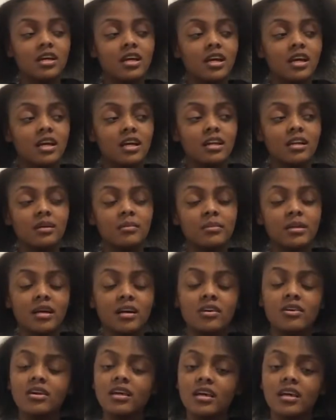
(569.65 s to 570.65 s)
And yeah,
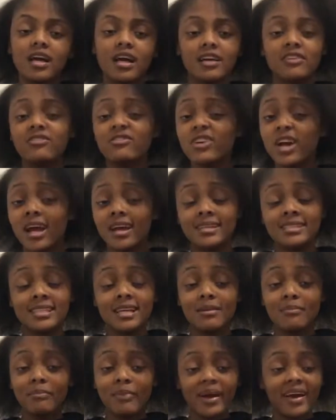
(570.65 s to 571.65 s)
okay, I
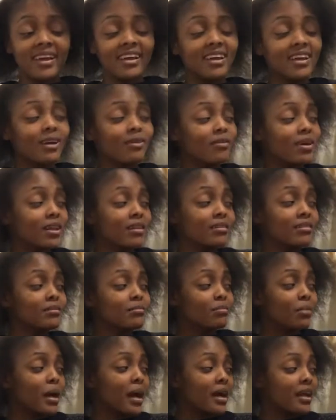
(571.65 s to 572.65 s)
said bye a while back.